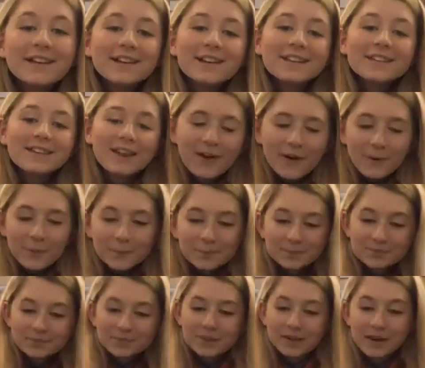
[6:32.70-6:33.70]
So
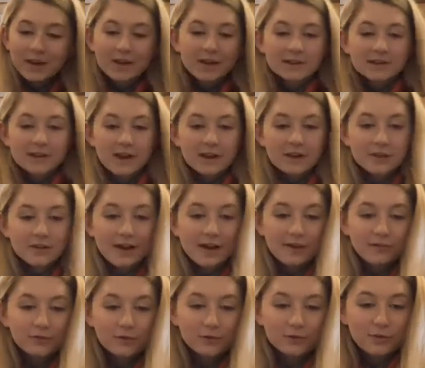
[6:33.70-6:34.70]
now you
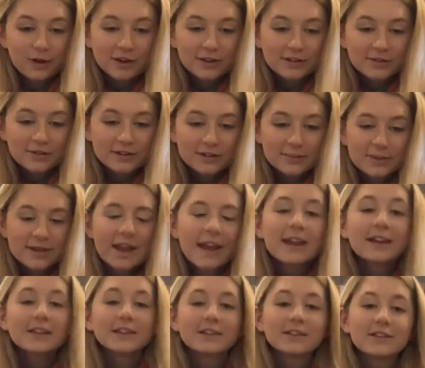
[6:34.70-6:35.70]
have your Rice Krispie cakes.
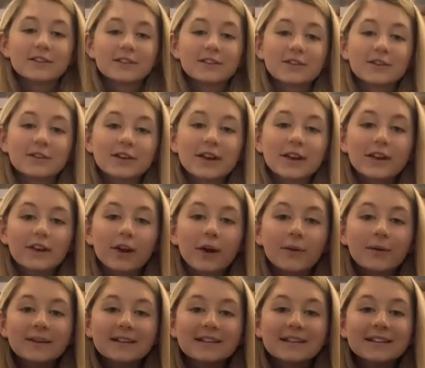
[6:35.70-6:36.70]
You can go
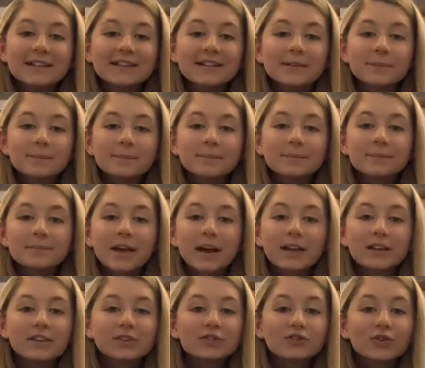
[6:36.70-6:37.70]
and eat them and
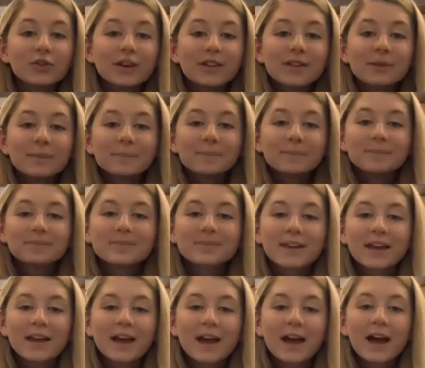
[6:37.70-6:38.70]
enjoy them.
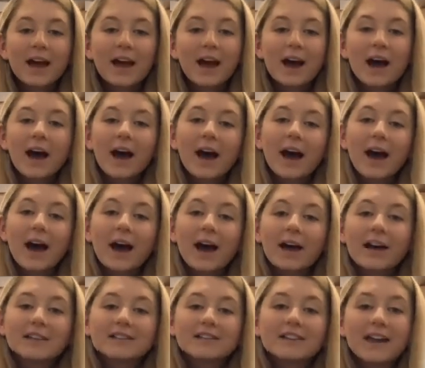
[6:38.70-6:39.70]

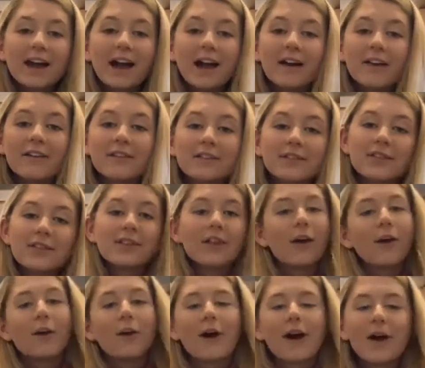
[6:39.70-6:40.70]
And yeah,
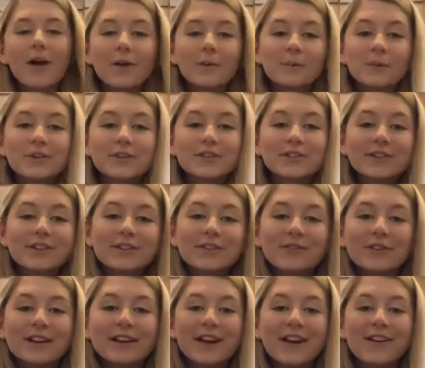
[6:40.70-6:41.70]
so I hope you enjoyed the
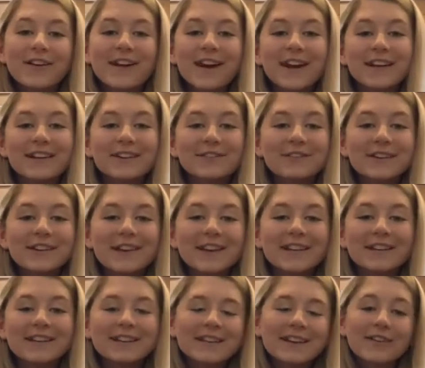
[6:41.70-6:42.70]
video, and if you did,
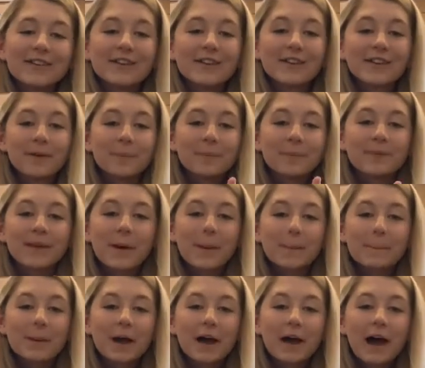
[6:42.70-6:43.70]
give it a thumbs up,
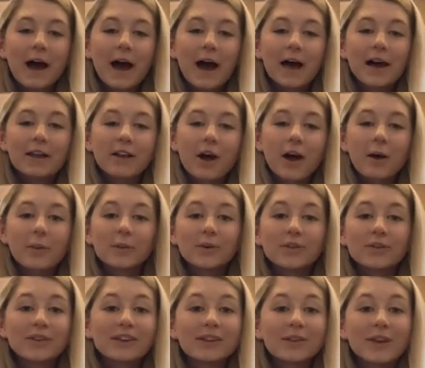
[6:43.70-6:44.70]
and I will
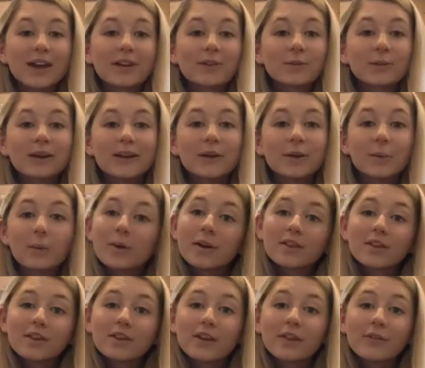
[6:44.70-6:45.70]
see you next week with
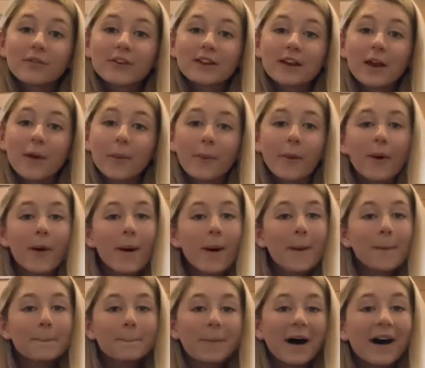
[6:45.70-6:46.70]
another video.
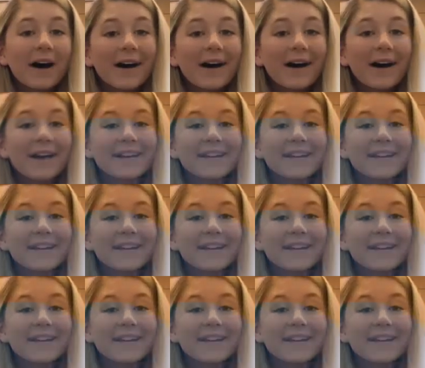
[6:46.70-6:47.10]
Bye!